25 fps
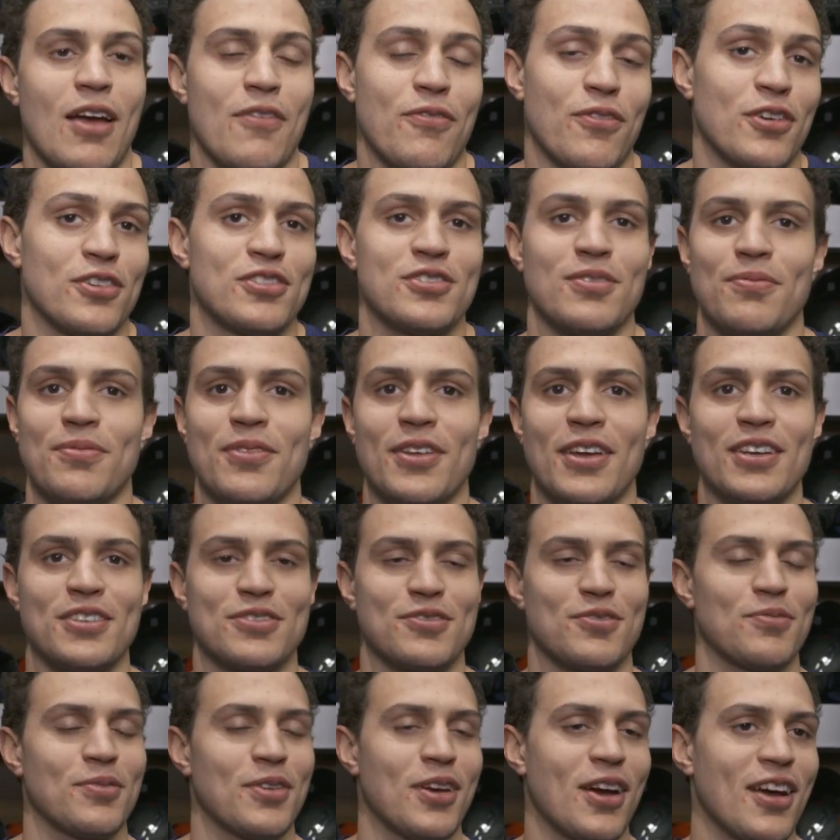I've heard some
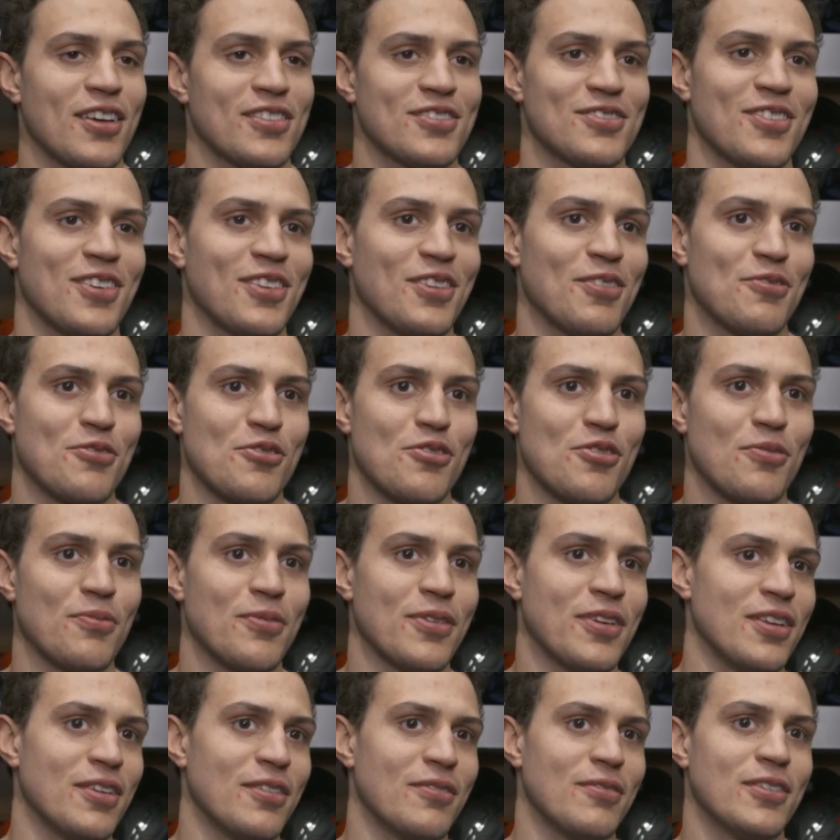things from guys around the
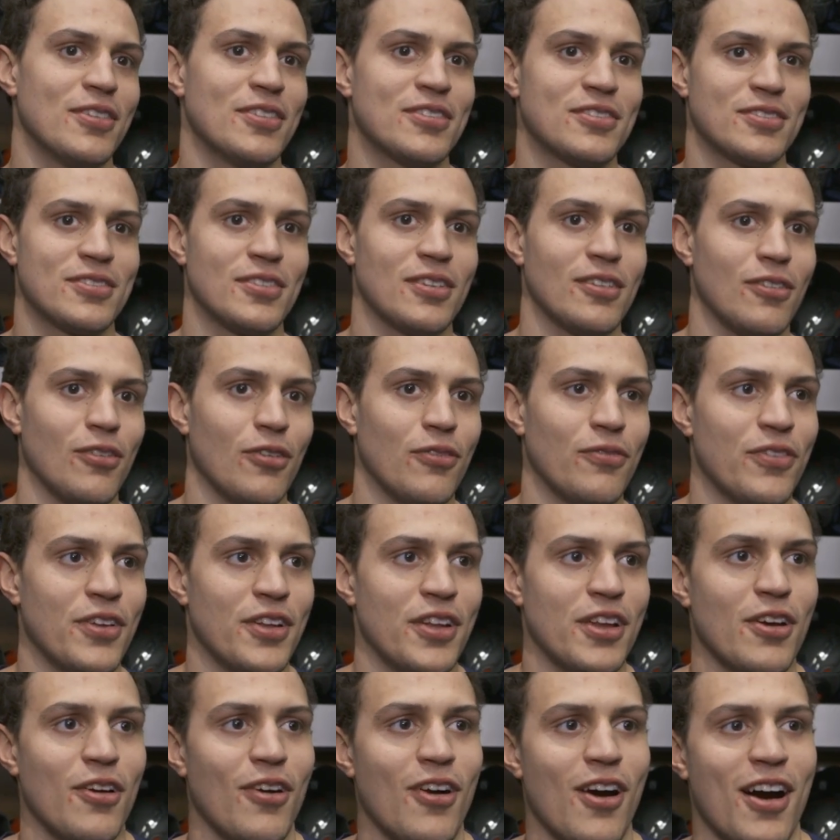room. We just did a little
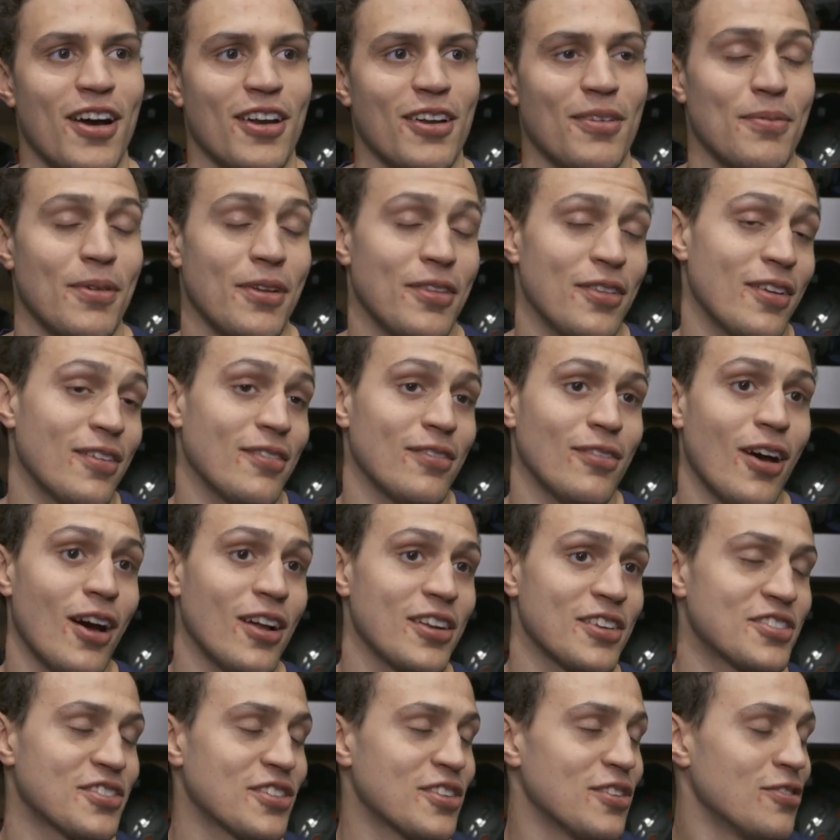video on them. There are a
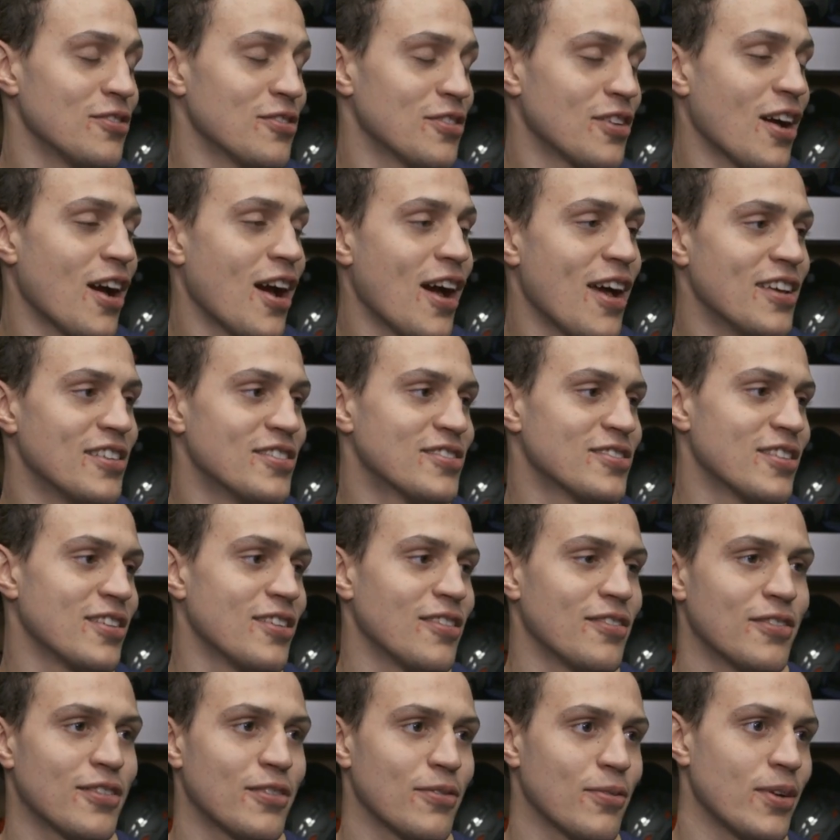lot of skilled guys.
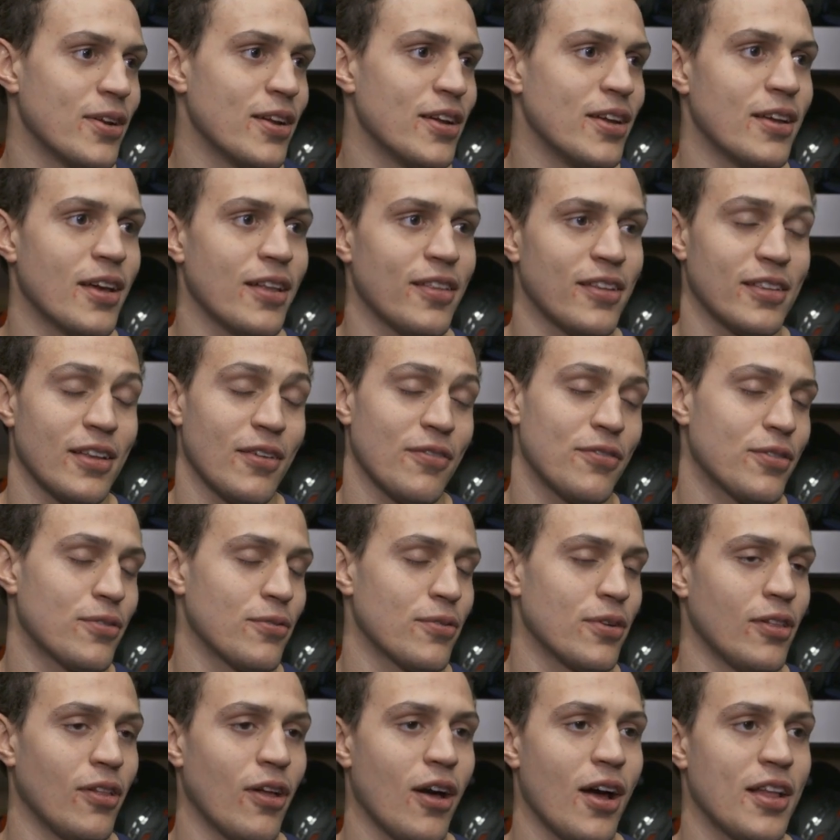I think they have
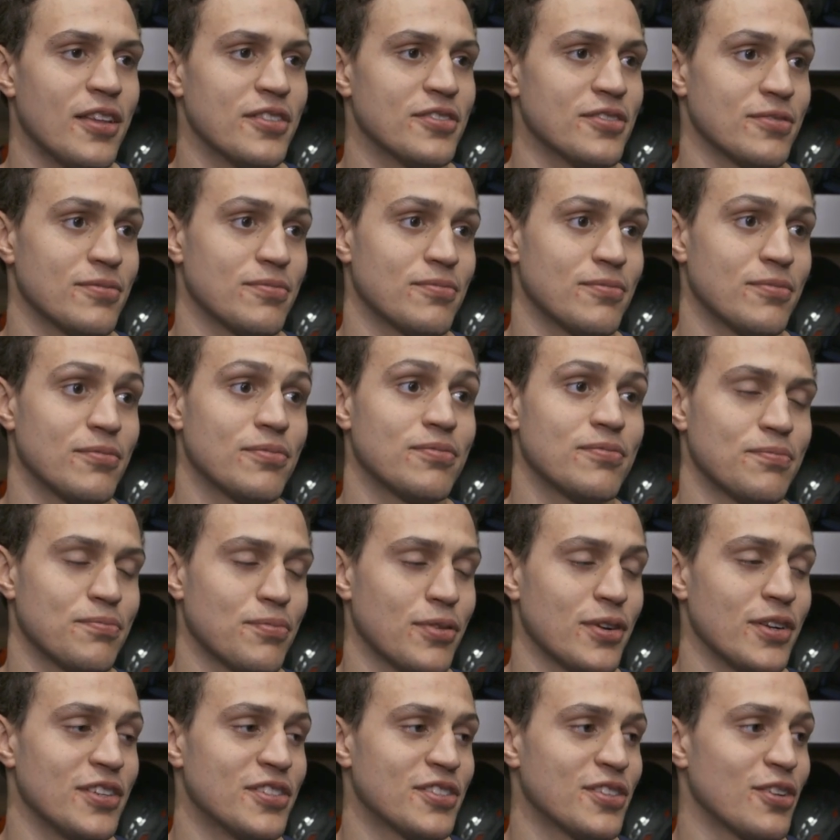three lines.
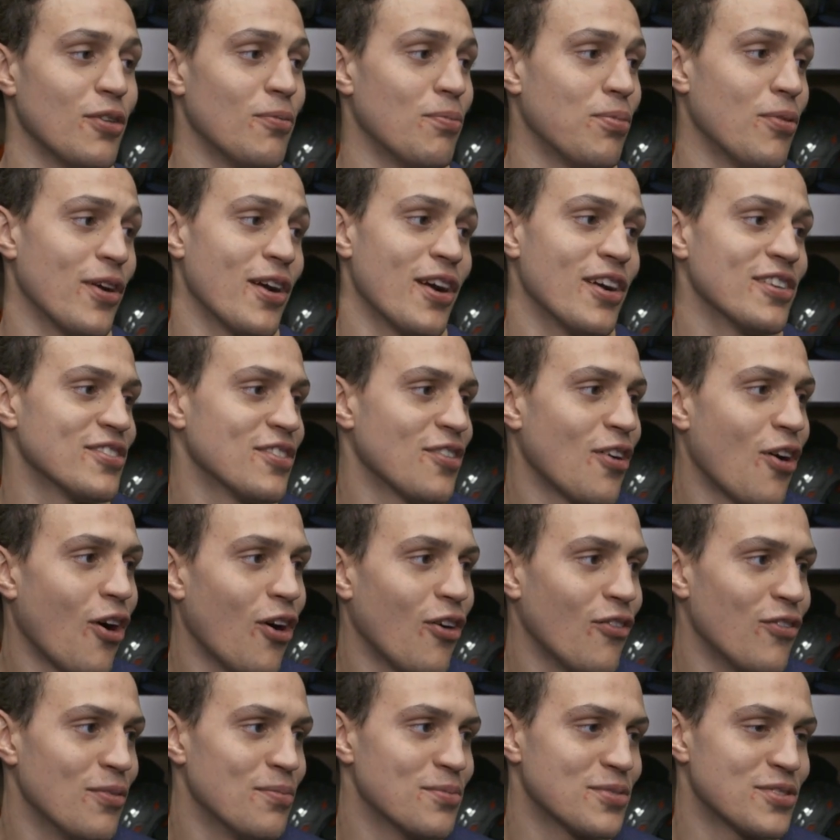Pretty skilled players on
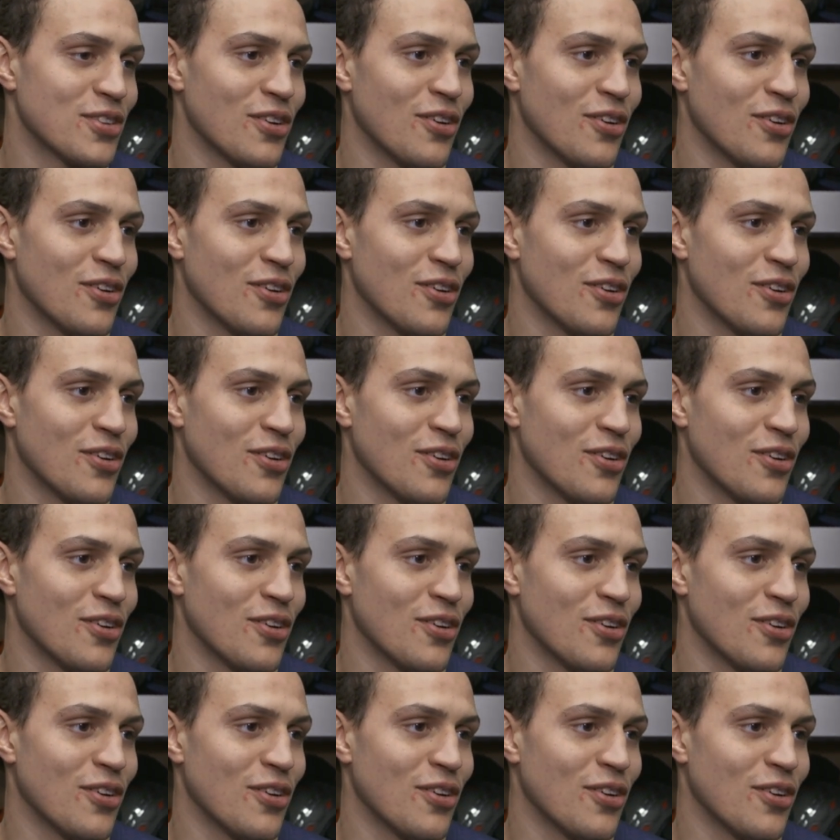all of them.